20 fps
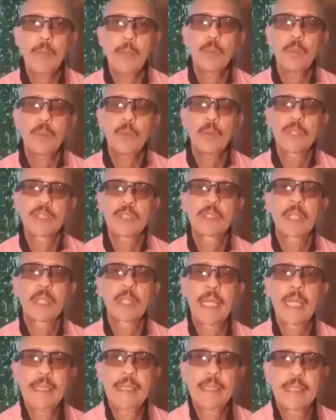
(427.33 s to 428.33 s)
was the
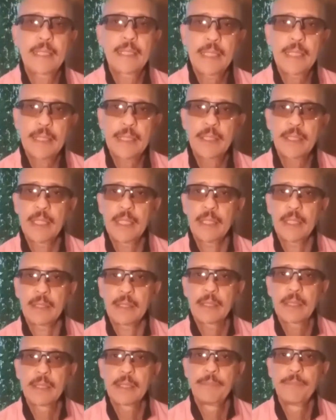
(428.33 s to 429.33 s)
late
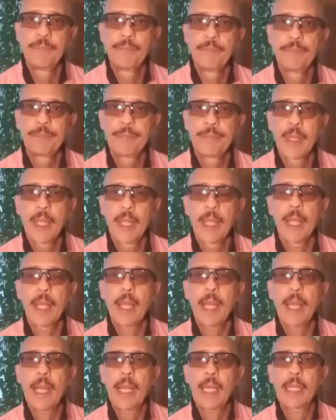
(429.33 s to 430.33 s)
60s.
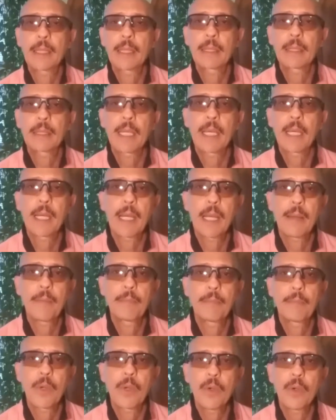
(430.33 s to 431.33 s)
And
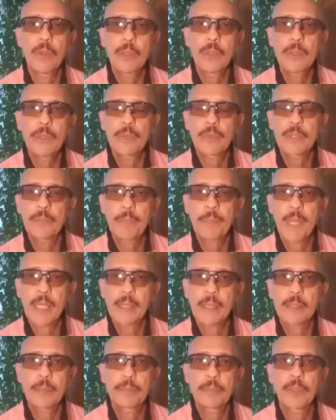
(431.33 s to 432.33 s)
I'm only
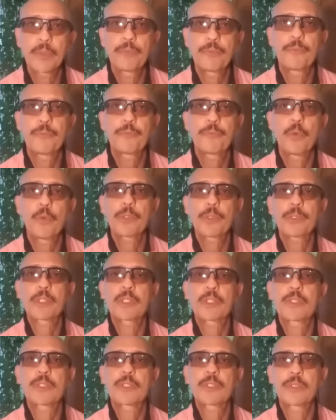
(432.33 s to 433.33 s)
responsible for the
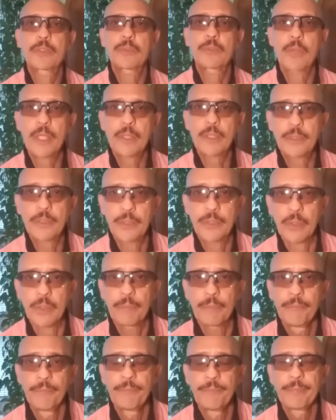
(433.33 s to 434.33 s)
structure.
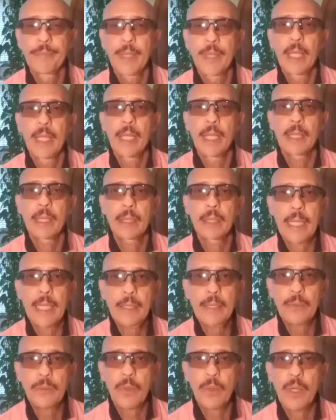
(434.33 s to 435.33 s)

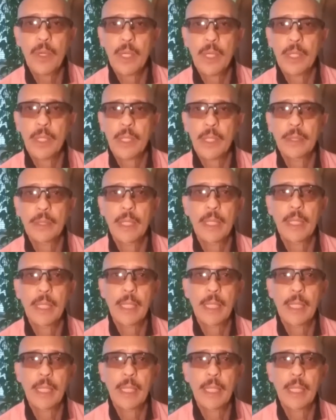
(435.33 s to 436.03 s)
Later on,